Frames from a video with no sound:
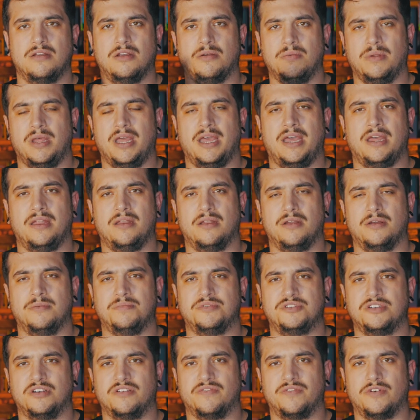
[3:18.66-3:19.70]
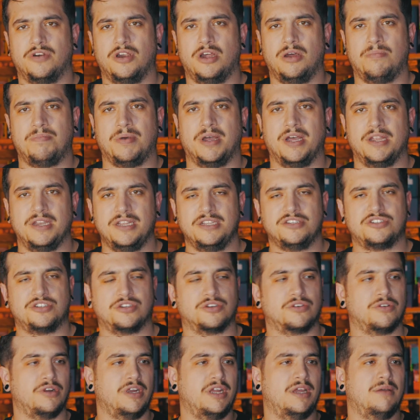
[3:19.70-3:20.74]
at Observer Up on
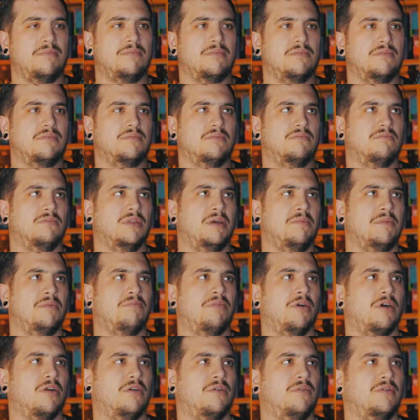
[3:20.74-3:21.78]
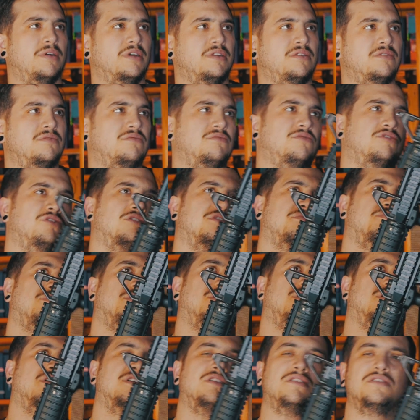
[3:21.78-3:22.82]
Instagram let me borrow it just
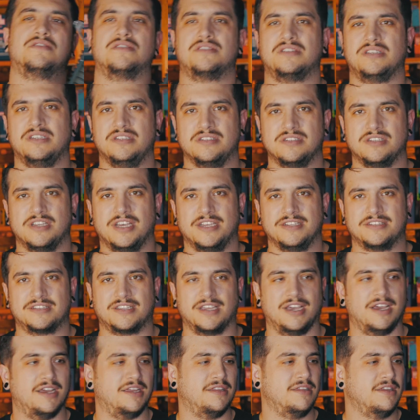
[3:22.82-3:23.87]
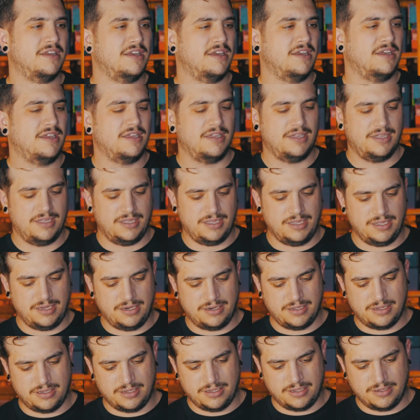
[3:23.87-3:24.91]
because he's a nice guy, and